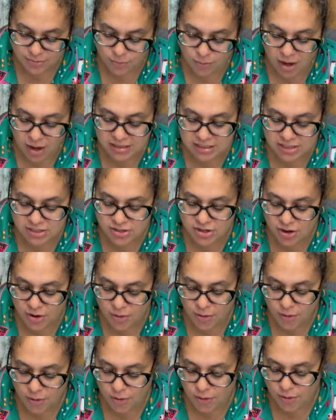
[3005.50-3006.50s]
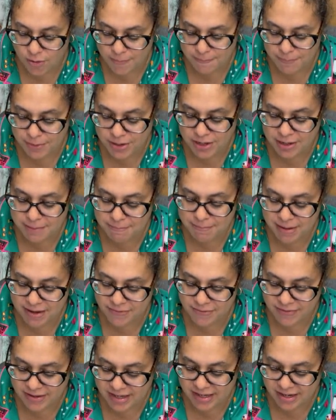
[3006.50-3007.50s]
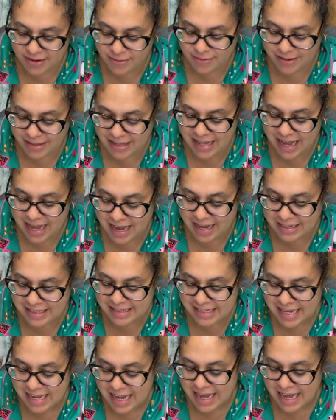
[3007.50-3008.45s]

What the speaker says: wants to go home, put up my feet and relax.